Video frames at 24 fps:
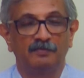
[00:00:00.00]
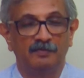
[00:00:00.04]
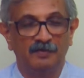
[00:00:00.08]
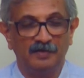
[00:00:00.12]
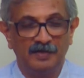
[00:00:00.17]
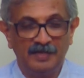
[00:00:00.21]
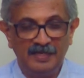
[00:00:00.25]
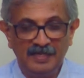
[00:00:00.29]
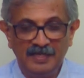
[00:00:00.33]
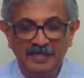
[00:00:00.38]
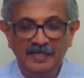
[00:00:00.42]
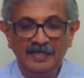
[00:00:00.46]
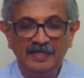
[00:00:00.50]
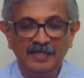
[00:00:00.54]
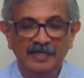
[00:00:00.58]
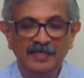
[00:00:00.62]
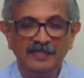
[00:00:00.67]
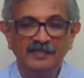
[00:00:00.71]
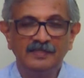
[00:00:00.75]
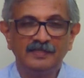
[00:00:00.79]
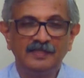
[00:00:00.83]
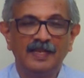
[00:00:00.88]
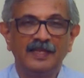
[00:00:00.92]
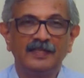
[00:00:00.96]
He
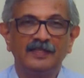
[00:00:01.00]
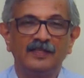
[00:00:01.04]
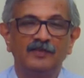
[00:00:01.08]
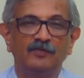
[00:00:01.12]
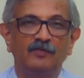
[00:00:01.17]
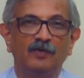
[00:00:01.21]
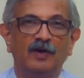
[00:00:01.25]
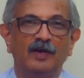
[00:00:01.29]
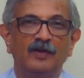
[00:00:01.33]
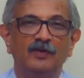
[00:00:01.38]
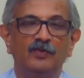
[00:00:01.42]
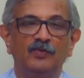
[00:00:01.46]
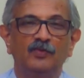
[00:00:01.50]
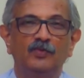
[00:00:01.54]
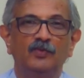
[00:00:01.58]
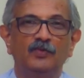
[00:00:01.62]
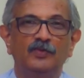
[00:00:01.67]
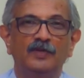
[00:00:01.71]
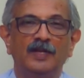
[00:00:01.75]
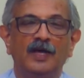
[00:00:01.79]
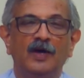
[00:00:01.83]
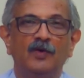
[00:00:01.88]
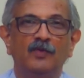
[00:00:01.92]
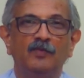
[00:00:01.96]
is like the one
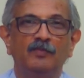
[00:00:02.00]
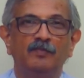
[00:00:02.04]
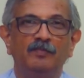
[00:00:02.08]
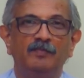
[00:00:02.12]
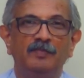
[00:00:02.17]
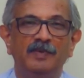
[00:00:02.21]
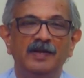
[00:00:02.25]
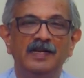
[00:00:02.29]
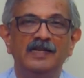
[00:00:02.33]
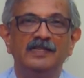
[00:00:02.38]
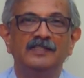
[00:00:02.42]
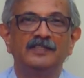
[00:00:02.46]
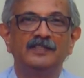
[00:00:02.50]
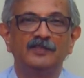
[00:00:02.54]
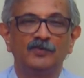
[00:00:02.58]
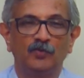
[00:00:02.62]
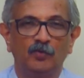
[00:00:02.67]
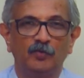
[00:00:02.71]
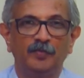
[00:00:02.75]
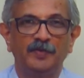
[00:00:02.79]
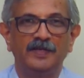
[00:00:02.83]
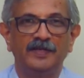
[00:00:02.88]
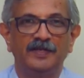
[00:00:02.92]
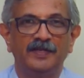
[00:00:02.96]
who now builds his
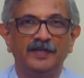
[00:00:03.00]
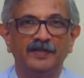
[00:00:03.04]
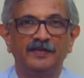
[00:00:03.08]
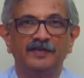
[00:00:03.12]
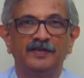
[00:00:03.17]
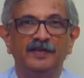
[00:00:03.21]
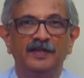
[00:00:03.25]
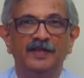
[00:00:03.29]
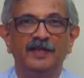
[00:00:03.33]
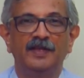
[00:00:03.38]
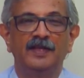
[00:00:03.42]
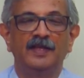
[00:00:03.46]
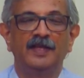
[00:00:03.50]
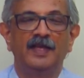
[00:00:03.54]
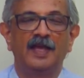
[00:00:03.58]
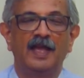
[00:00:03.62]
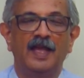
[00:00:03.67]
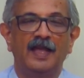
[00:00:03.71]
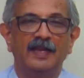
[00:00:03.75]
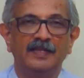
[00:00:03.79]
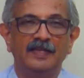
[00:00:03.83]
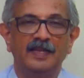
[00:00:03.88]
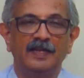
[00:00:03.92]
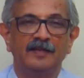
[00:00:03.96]
opinion,
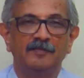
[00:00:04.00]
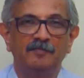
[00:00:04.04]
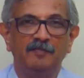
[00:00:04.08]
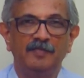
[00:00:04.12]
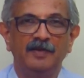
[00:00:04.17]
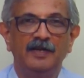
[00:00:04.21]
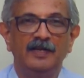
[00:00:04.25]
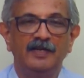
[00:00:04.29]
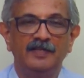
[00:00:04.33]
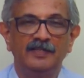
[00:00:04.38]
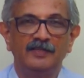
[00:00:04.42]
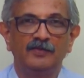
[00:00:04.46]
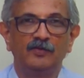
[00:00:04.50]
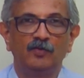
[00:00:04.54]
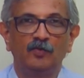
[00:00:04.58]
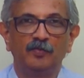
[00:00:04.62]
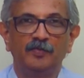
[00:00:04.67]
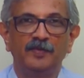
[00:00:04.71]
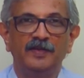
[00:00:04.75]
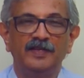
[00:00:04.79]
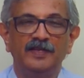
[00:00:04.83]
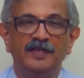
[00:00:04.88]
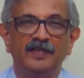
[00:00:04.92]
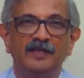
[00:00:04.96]
and that builds his
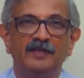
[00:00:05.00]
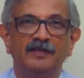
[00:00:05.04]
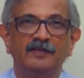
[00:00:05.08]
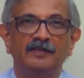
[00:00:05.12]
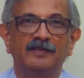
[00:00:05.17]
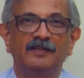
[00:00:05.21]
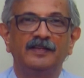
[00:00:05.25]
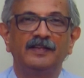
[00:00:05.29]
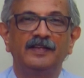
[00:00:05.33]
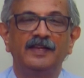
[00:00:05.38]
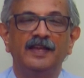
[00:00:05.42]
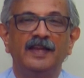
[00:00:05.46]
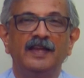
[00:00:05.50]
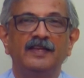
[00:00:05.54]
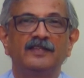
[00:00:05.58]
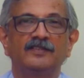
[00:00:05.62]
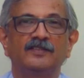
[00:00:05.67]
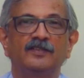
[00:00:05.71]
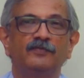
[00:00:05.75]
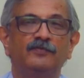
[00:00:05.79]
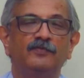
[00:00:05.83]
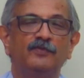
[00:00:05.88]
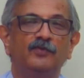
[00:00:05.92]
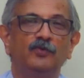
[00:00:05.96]
opinion
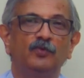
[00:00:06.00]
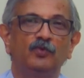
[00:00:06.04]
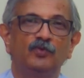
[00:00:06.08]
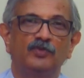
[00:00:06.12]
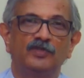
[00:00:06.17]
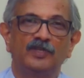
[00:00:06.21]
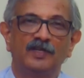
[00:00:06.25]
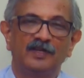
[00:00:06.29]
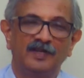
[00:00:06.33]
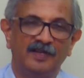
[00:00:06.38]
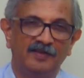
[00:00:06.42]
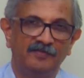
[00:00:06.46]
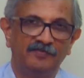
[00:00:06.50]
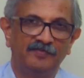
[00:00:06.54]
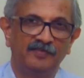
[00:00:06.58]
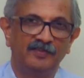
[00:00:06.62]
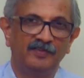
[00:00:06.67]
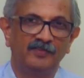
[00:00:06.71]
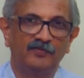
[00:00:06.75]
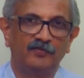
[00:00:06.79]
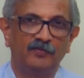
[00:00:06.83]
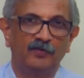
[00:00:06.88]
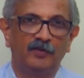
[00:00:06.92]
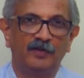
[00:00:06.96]
creates a future
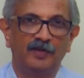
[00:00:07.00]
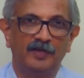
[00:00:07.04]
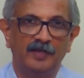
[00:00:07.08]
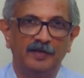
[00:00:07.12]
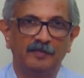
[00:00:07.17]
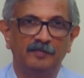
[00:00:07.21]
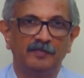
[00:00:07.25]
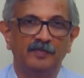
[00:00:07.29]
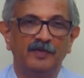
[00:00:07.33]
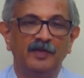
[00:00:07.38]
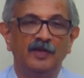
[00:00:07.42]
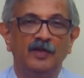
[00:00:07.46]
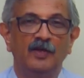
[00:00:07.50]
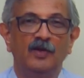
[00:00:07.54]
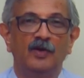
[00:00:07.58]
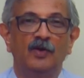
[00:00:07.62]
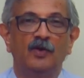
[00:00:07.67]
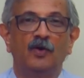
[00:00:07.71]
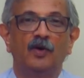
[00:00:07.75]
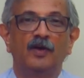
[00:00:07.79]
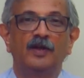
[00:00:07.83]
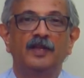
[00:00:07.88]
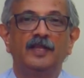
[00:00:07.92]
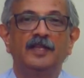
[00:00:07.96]
reference for him,
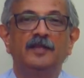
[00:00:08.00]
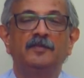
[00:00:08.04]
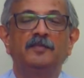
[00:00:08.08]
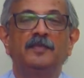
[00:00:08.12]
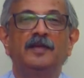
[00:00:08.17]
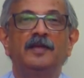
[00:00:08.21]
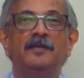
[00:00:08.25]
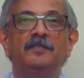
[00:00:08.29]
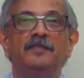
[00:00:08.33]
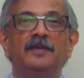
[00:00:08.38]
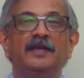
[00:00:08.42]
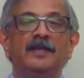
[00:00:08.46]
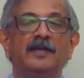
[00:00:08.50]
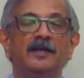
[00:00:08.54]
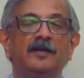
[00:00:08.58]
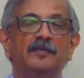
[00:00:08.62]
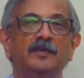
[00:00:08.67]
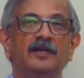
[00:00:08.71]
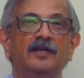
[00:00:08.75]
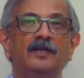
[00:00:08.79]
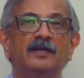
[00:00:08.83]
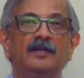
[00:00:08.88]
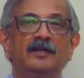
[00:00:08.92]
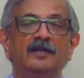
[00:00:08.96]
or he may
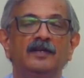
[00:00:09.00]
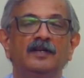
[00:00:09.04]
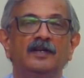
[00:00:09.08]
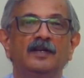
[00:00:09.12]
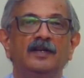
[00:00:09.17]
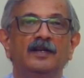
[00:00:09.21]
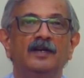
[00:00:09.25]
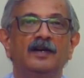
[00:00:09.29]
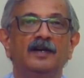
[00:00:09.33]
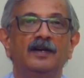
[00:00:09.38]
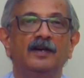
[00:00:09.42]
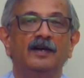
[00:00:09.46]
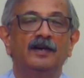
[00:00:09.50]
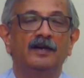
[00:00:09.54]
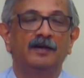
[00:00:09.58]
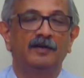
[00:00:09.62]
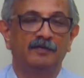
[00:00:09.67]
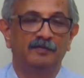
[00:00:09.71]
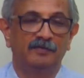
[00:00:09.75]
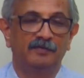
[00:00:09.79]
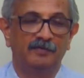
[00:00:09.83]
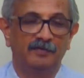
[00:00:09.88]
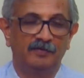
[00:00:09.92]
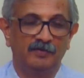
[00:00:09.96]
become
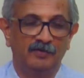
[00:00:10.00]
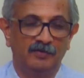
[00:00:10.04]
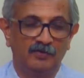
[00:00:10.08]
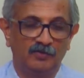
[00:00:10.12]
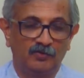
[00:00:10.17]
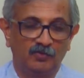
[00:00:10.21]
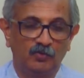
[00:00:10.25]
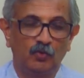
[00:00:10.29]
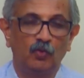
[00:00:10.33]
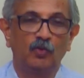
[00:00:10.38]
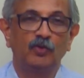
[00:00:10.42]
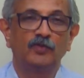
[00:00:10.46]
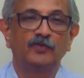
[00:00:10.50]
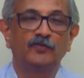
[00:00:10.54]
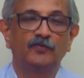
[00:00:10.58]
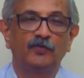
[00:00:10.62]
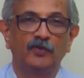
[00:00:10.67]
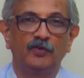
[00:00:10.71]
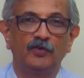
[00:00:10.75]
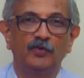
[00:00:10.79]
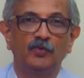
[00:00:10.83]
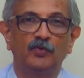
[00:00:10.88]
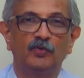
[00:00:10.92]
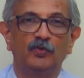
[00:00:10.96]
a source
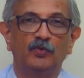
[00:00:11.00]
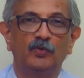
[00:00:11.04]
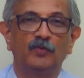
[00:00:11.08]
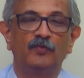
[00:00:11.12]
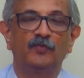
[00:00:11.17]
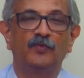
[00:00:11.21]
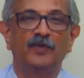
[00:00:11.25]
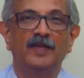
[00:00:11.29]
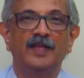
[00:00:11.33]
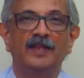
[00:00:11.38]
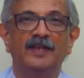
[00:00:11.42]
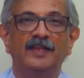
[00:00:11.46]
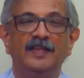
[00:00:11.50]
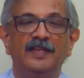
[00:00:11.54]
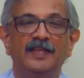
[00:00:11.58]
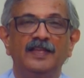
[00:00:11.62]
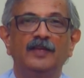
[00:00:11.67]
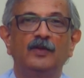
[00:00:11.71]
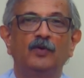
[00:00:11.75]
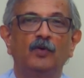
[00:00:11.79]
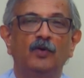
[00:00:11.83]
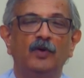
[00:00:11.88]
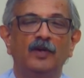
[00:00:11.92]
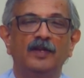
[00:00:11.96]
for you where
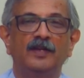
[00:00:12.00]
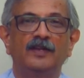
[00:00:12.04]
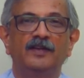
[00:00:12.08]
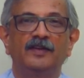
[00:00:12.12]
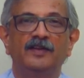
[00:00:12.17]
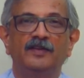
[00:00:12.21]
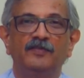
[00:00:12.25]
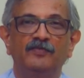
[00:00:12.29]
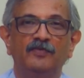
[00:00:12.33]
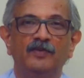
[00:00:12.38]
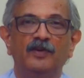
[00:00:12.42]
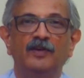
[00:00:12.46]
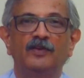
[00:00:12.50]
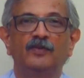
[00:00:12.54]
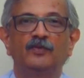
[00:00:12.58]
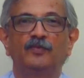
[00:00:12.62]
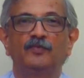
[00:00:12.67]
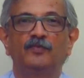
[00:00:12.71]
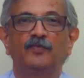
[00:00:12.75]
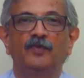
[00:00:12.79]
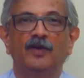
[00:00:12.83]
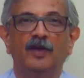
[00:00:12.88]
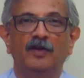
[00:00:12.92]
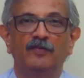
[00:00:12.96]
he go and refer
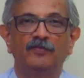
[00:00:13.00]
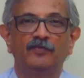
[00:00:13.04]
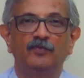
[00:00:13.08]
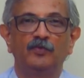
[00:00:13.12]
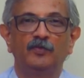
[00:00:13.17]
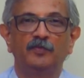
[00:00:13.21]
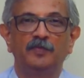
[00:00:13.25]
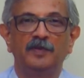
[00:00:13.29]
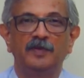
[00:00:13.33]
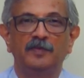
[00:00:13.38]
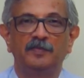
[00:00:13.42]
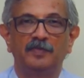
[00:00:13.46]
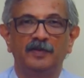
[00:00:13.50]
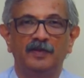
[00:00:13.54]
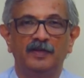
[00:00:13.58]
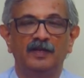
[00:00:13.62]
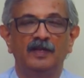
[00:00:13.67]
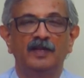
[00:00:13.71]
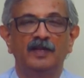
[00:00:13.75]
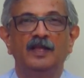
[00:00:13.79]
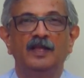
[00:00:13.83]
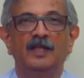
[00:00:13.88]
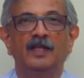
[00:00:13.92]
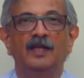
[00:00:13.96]
to a few people
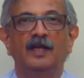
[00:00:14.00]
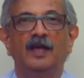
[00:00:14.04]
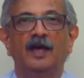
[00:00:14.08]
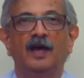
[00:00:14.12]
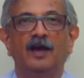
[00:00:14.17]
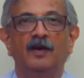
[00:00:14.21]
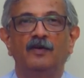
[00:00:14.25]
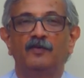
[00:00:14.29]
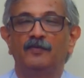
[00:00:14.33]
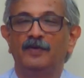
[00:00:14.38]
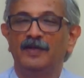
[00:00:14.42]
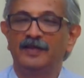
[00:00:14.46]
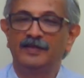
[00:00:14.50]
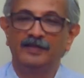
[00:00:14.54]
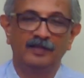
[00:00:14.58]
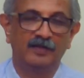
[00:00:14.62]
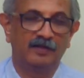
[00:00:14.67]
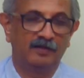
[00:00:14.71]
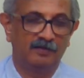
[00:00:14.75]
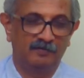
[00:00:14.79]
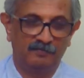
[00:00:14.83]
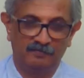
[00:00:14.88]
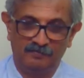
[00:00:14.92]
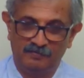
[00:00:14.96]

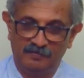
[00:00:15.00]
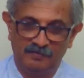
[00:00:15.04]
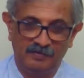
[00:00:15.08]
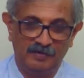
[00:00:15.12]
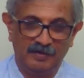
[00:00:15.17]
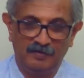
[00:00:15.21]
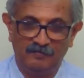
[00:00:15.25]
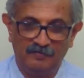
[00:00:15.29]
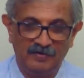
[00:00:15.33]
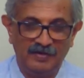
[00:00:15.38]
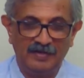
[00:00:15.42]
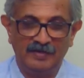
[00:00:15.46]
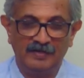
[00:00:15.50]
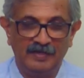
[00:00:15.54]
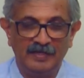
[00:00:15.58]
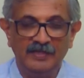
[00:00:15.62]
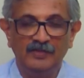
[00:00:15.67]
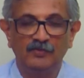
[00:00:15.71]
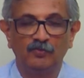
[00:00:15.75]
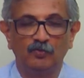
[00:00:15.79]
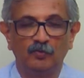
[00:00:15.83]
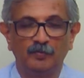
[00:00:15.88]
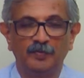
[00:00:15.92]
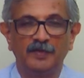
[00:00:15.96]
when
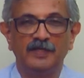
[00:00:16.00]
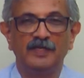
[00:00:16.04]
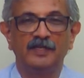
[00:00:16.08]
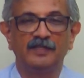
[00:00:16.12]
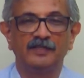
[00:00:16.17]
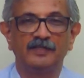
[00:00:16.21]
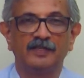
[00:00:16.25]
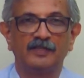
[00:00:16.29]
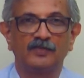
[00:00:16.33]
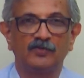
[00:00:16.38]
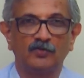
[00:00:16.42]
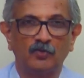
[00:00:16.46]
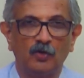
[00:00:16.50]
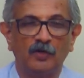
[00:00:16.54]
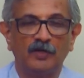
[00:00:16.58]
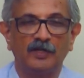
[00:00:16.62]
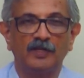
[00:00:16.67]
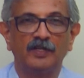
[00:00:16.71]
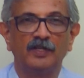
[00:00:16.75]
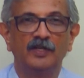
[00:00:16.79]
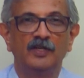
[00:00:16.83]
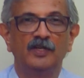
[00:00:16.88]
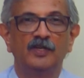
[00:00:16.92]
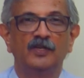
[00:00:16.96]
his opinions are
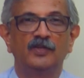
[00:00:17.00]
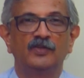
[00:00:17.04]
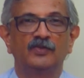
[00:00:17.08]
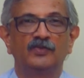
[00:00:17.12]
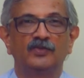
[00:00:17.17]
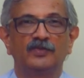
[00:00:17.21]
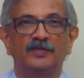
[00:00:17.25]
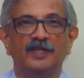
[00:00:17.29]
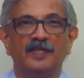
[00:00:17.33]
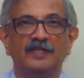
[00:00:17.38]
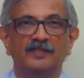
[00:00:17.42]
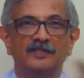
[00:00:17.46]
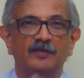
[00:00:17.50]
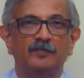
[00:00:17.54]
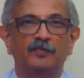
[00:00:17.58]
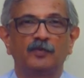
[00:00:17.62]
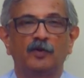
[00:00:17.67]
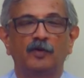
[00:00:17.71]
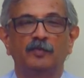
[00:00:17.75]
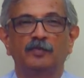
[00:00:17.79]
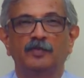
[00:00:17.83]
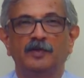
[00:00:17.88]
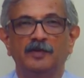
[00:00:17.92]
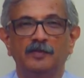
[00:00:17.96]
sought. So that's a
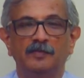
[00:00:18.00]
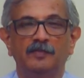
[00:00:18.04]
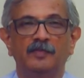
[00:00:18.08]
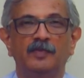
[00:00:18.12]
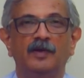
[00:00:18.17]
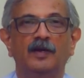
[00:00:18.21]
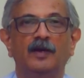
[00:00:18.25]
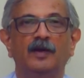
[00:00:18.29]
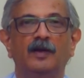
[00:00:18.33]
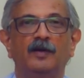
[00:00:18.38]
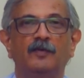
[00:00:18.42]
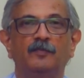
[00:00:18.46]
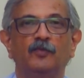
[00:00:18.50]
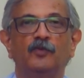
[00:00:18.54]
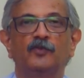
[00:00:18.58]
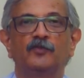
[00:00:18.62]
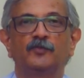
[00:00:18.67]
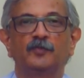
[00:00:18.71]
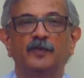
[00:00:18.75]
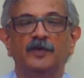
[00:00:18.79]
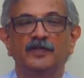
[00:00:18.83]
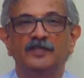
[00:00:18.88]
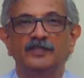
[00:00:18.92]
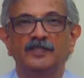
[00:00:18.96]
problem
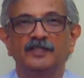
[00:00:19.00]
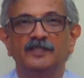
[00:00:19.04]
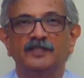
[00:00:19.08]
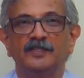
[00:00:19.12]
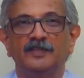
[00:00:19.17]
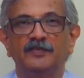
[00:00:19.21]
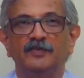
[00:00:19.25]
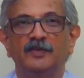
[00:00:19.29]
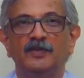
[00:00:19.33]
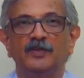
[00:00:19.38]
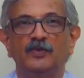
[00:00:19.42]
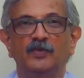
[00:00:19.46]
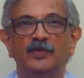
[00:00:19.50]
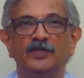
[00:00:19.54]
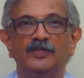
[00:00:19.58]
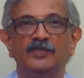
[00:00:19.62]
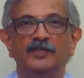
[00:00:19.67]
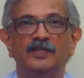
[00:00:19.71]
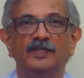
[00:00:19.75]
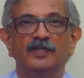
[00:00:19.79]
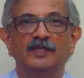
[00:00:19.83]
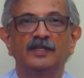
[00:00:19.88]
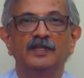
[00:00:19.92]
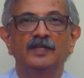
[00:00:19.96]
post purchase
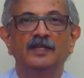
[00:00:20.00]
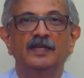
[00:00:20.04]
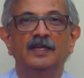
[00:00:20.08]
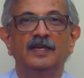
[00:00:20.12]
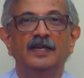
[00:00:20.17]
evaluation.